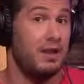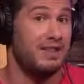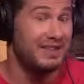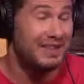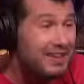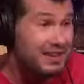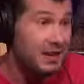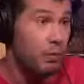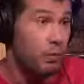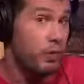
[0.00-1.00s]

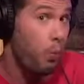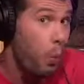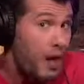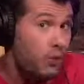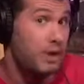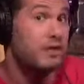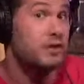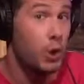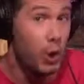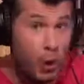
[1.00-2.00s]
consistent with what
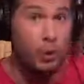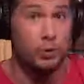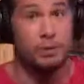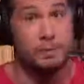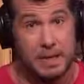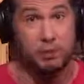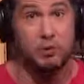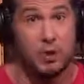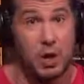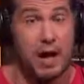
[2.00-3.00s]
we've told people
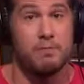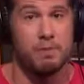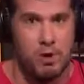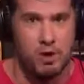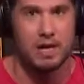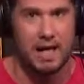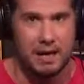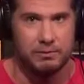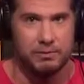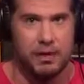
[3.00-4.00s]
who've gone out and promoted our
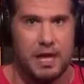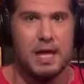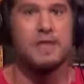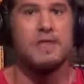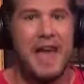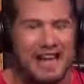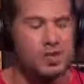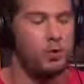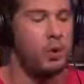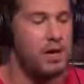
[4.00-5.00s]
games,
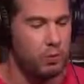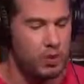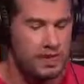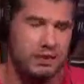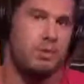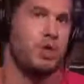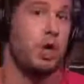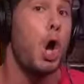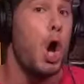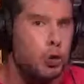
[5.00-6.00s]
that's where we're dealing with a
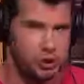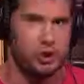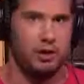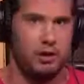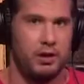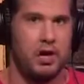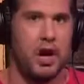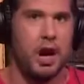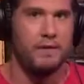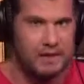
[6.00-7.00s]
culture
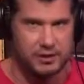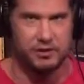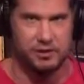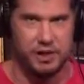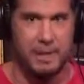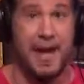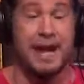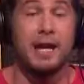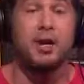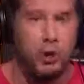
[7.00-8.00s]
of censorship
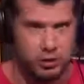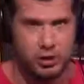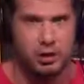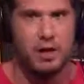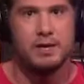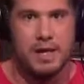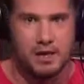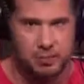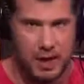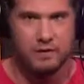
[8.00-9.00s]
and a culture that
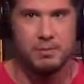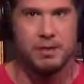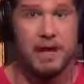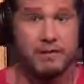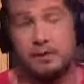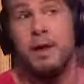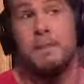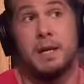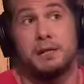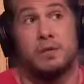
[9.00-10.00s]
is bred from the left.
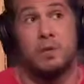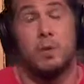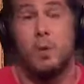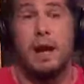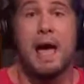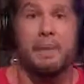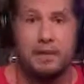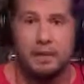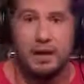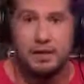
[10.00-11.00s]
Because what
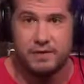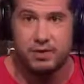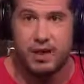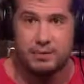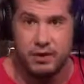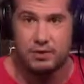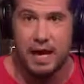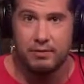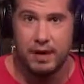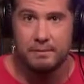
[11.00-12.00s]
happens if these video games can do
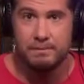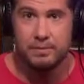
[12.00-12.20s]
that, right?